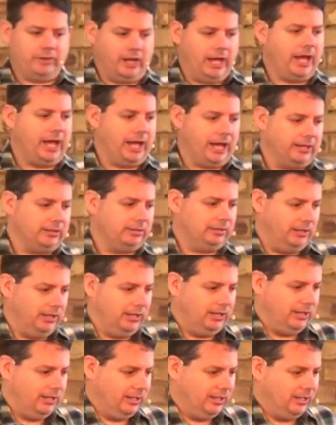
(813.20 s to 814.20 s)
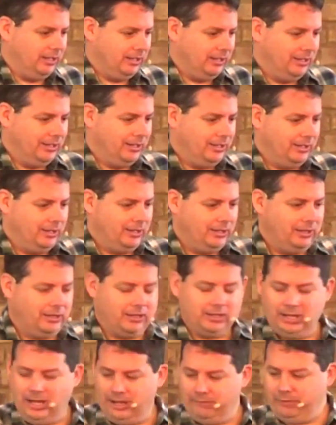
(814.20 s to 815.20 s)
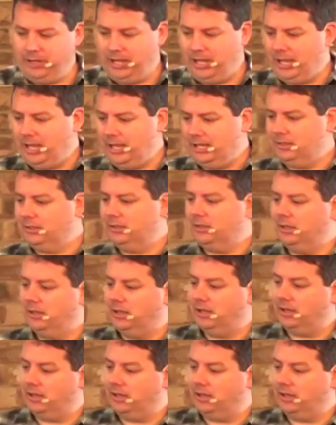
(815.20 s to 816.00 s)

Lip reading: your hat. You can have your hat.